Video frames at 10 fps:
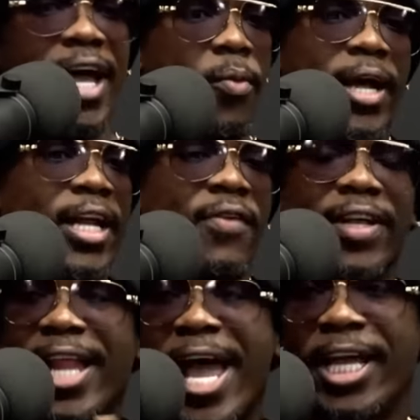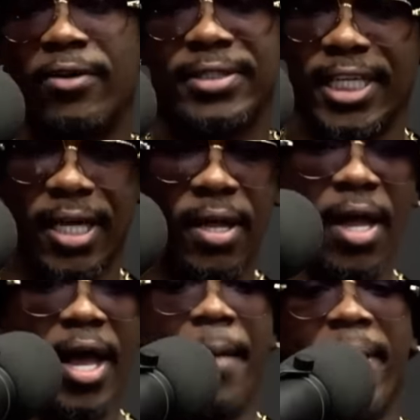Whatever lie he gonna tell.
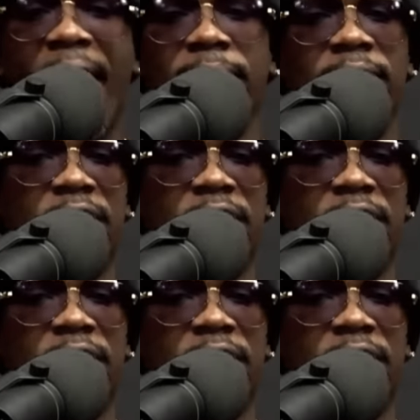I mean, I'm just